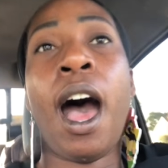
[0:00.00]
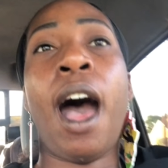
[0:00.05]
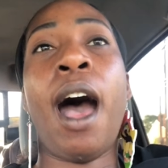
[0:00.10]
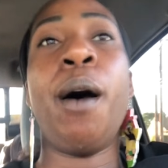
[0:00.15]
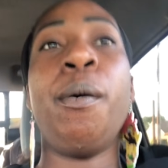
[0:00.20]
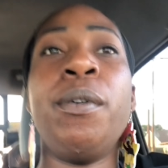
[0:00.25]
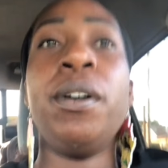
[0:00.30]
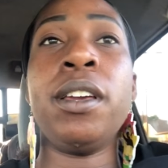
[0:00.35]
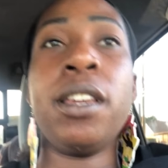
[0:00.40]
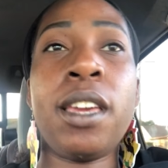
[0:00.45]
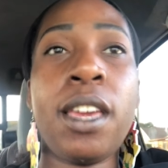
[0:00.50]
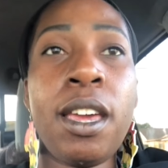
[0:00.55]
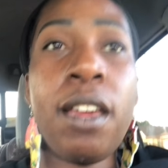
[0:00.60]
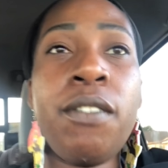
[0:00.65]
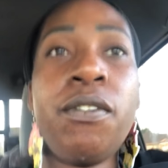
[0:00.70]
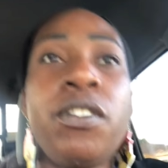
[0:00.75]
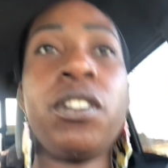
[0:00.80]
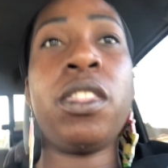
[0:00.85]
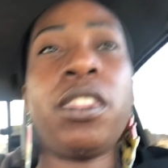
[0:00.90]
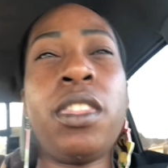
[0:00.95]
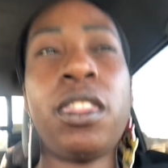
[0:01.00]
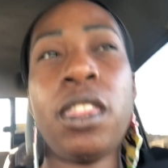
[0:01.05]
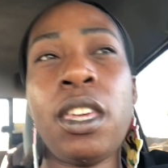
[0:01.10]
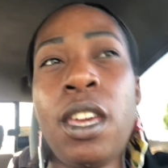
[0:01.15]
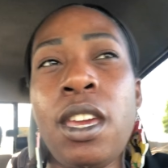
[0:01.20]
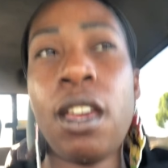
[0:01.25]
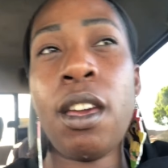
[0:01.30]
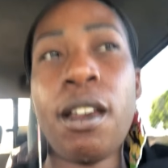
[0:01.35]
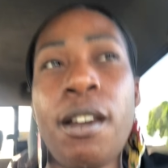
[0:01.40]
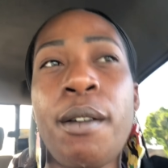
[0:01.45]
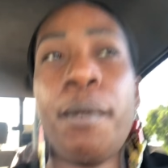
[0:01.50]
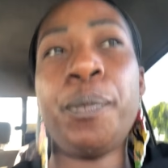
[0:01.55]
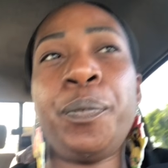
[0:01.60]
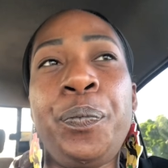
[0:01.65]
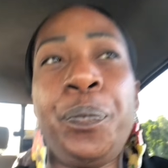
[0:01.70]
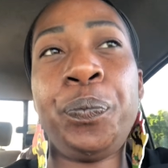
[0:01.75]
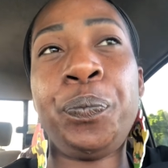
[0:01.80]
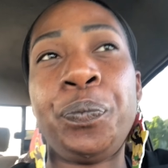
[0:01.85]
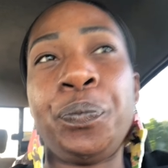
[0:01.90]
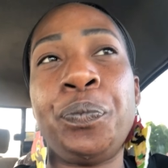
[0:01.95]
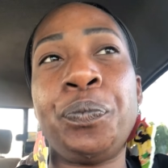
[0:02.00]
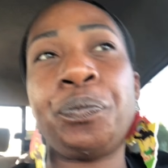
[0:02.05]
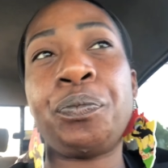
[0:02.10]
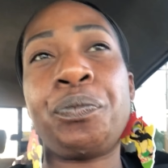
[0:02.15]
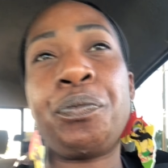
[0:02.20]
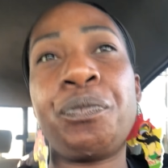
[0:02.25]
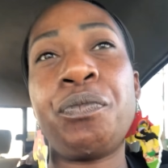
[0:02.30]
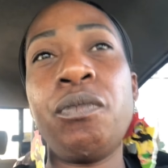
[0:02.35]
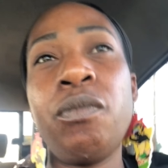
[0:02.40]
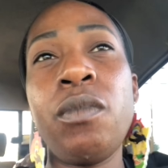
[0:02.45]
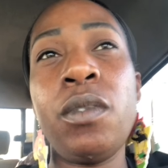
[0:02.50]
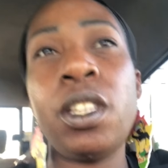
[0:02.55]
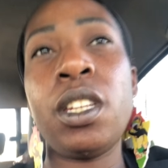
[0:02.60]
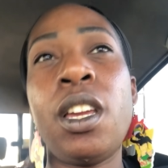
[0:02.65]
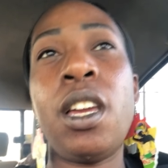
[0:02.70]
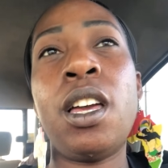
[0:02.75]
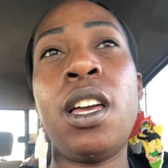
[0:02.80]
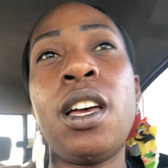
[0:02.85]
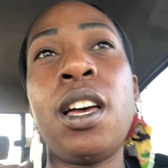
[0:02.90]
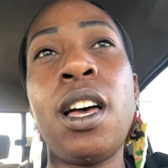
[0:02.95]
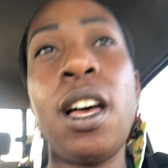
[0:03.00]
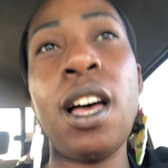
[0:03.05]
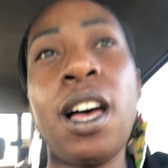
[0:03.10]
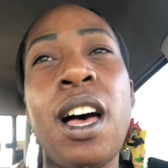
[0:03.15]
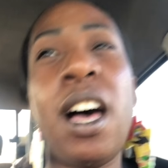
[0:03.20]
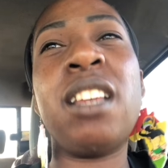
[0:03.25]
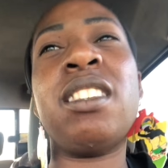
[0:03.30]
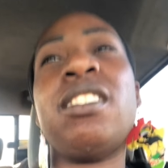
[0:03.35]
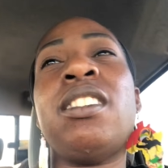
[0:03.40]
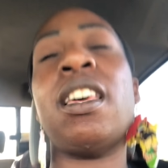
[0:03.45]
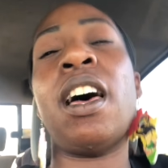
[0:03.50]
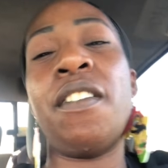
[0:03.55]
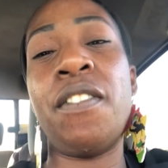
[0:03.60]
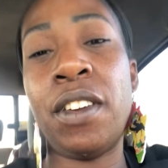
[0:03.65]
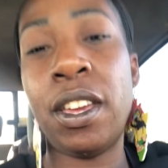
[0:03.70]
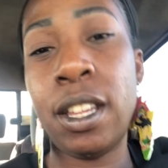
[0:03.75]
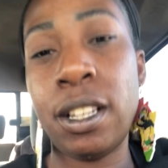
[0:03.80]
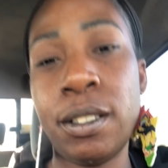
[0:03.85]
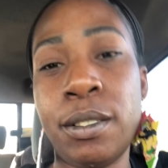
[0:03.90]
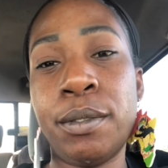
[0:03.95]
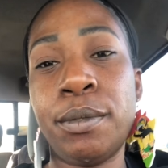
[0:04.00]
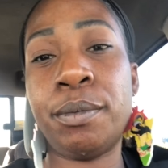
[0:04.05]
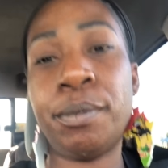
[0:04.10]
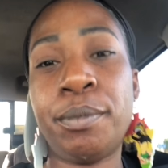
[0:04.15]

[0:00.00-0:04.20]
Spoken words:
I would give them a 7.